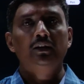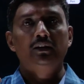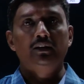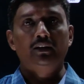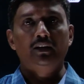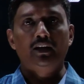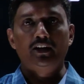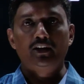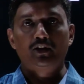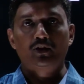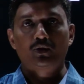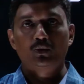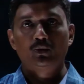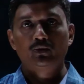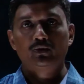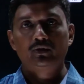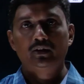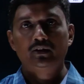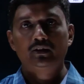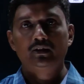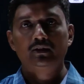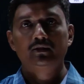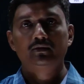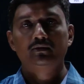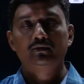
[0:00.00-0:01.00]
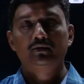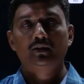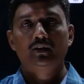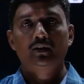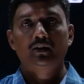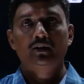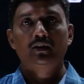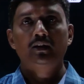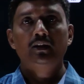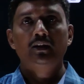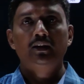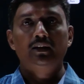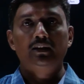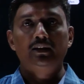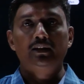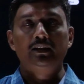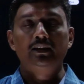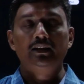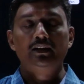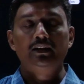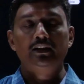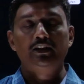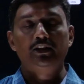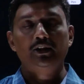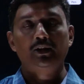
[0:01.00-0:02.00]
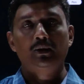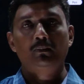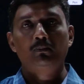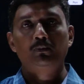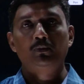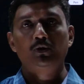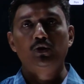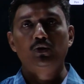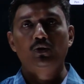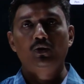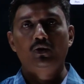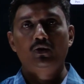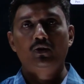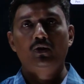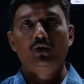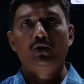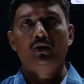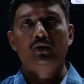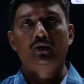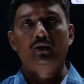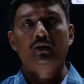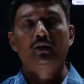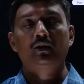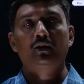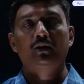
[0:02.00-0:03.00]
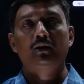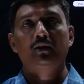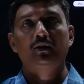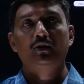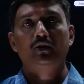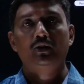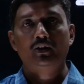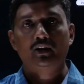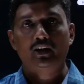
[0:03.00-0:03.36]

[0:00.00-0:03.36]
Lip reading: nitrogen is there, helium, neon argon,